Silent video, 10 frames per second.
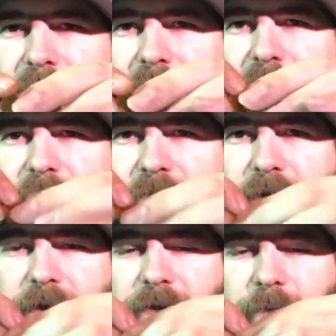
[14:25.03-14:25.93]
many half
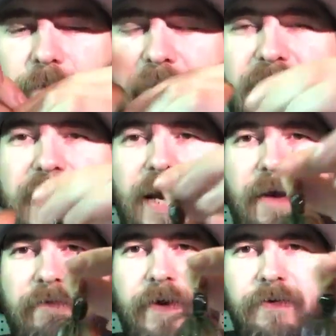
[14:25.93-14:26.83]

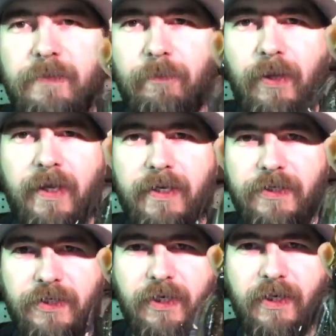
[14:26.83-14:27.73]
ounce
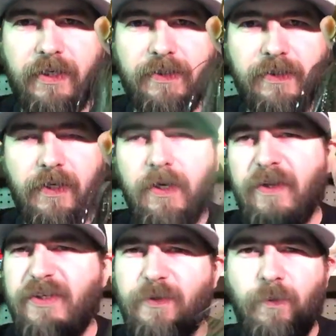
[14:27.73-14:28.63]
bladed jigs.
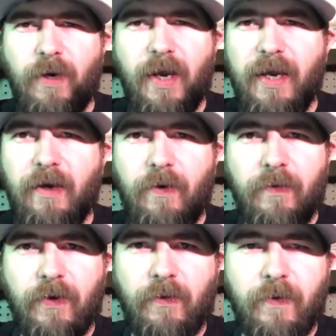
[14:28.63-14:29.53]
This is the one I had
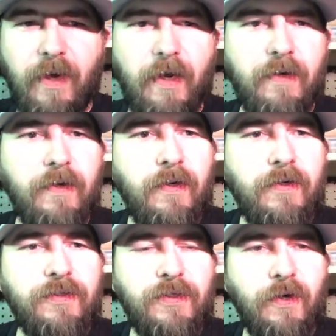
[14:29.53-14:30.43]
on the other night.
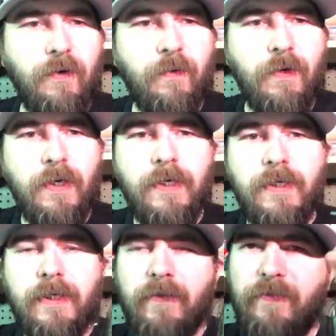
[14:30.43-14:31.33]
So
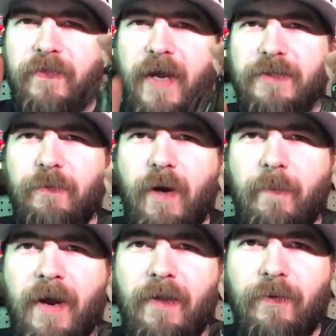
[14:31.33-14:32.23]
that's why
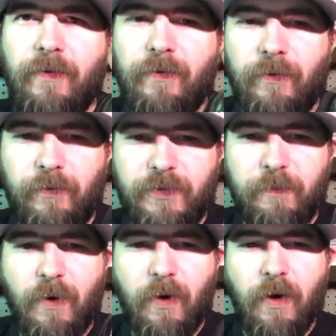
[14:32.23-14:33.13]
it might look a little
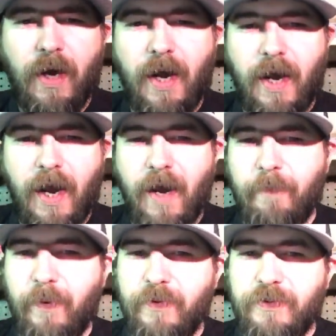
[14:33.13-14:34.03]
small. I
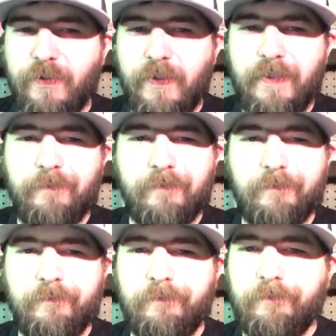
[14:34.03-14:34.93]
personally,
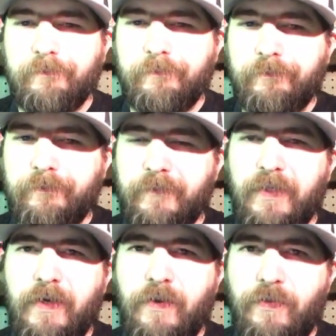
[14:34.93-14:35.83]

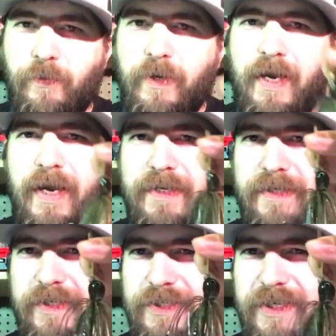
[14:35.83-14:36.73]
the
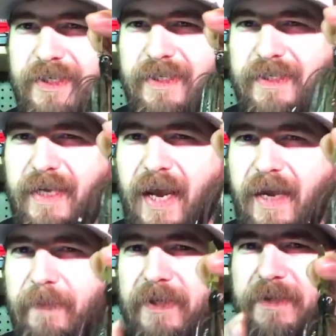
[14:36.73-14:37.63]
3/8 is just a
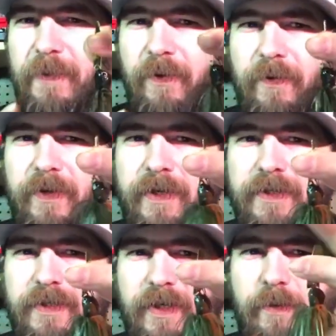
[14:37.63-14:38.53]
tad bit smaller than
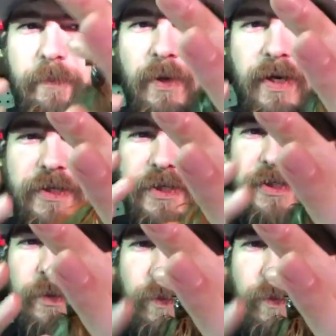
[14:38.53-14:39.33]
this, but it's just the